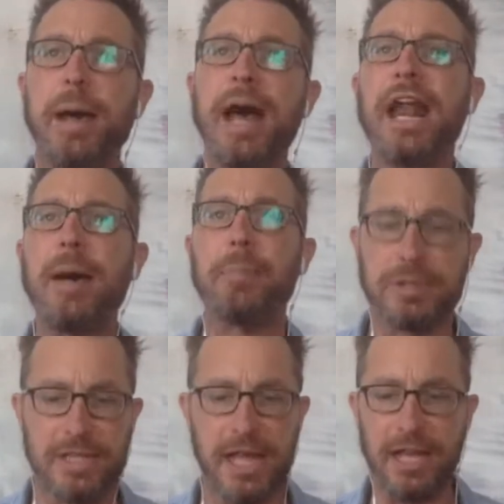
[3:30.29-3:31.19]
bad
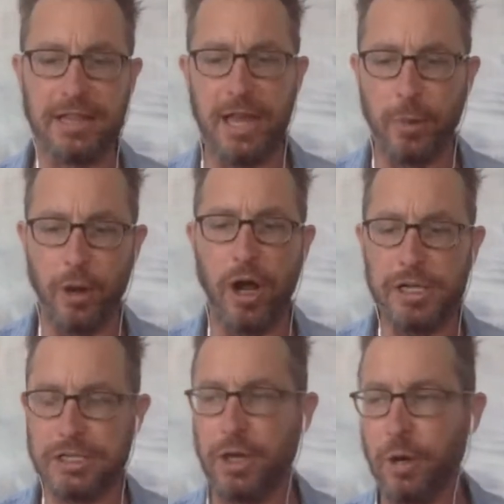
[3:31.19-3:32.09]
apples. They were
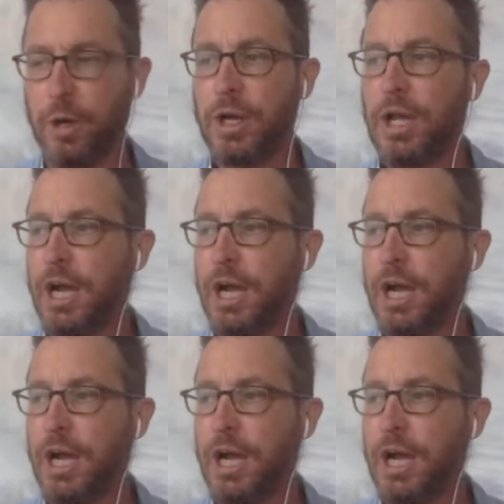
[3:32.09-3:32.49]
also